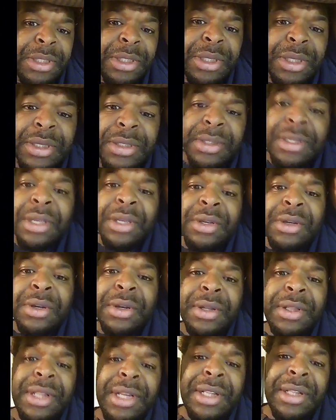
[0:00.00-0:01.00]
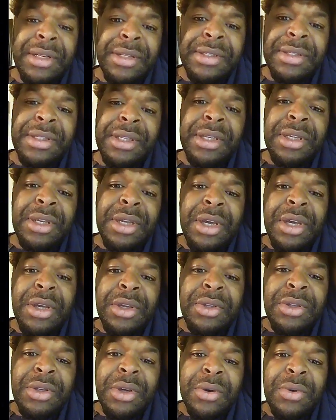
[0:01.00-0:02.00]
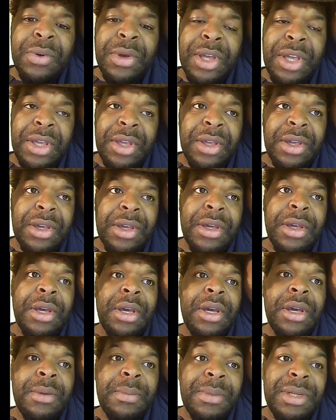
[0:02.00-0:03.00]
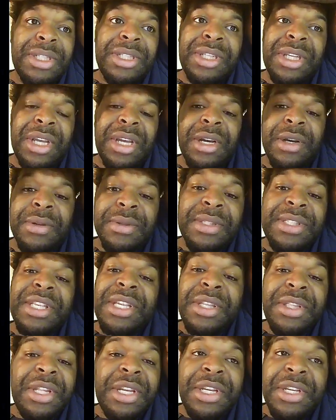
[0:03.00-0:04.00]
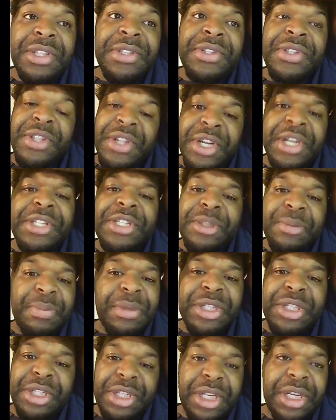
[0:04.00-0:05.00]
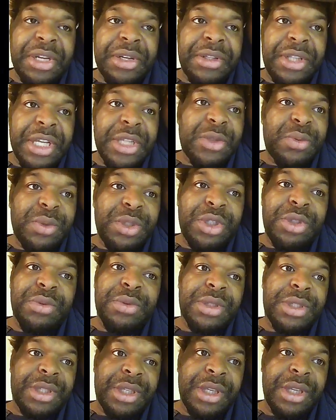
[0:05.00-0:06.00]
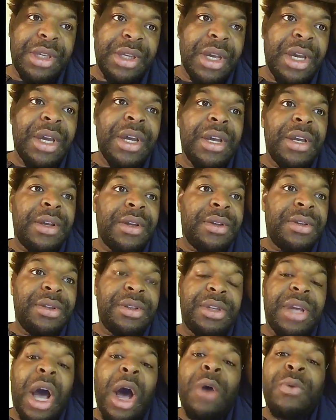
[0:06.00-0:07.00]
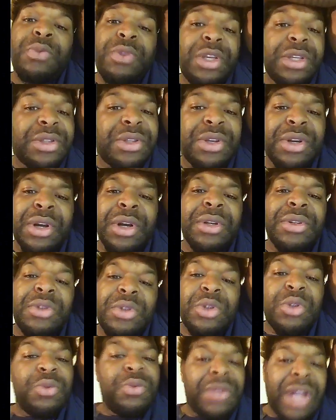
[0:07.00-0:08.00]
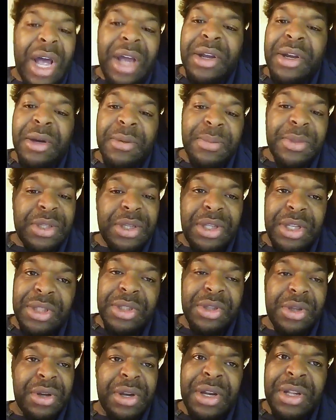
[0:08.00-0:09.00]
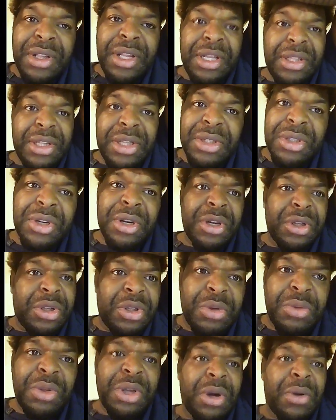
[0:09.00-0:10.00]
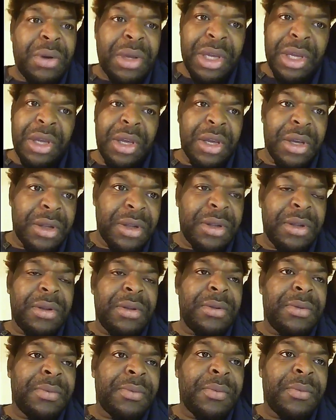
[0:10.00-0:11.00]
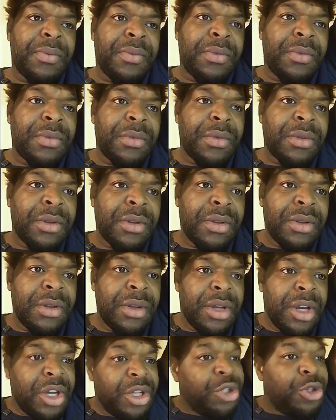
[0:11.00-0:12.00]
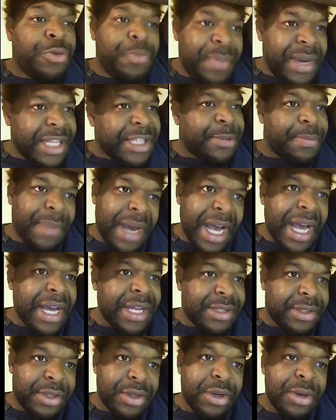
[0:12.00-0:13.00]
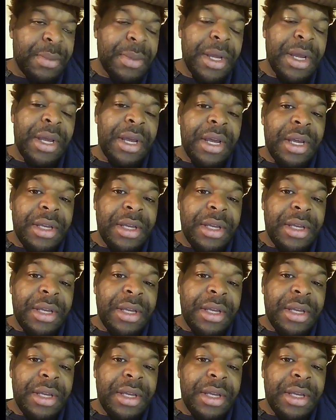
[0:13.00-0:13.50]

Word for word: do. Michelle say, girl, let us see your head. Michelle, see these nuts, Michelle. That's what you can see. Y'all, this girl, do not come to this girl and let this girl do your head. Oh, baby, I can do hair. You messed mine up.